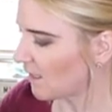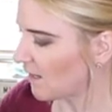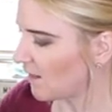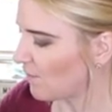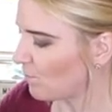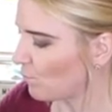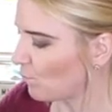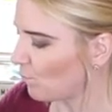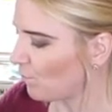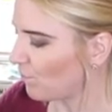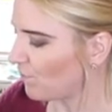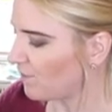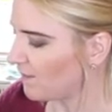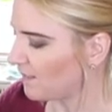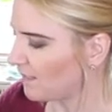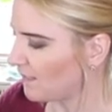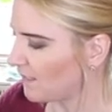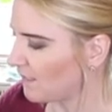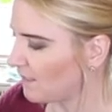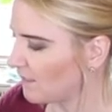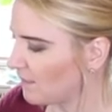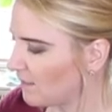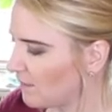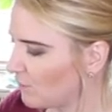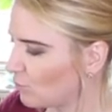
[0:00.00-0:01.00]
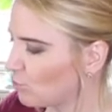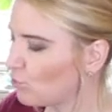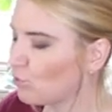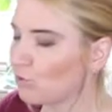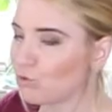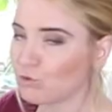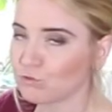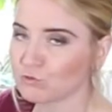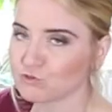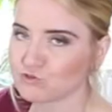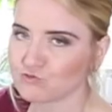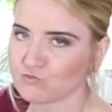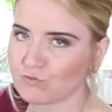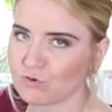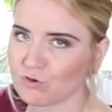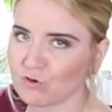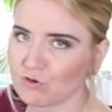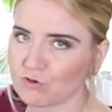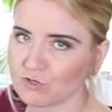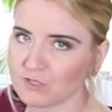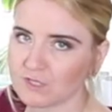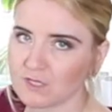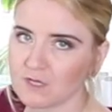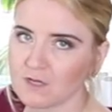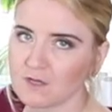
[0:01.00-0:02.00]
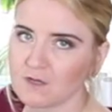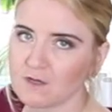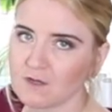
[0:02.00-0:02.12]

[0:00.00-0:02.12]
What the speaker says: the corduroy.